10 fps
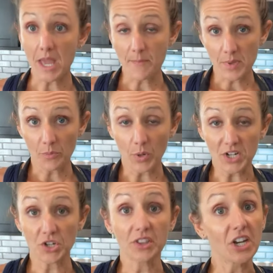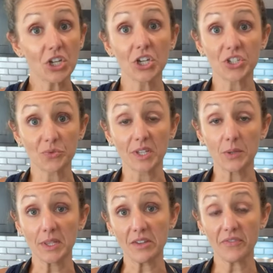and build pressure, and then it cooks really,
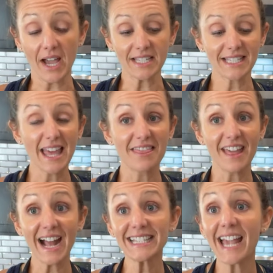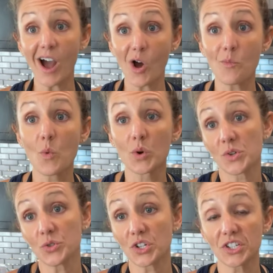really fast. That's how more
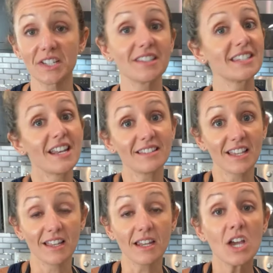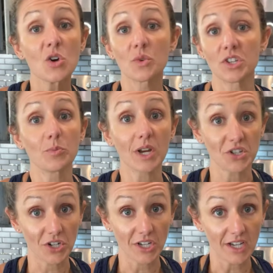nutrition stays in when you
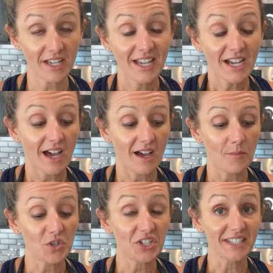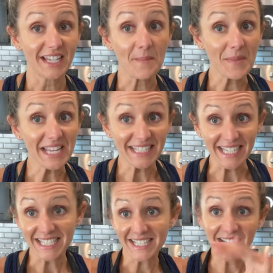pressure cook um, which is amazing.
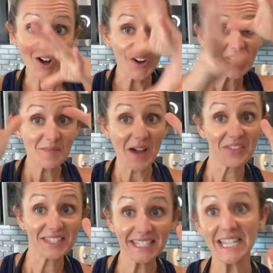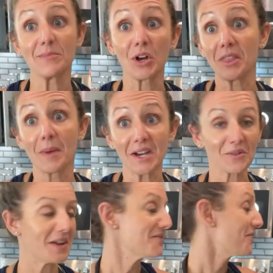It doesn't all come out in the steam or in the microwave,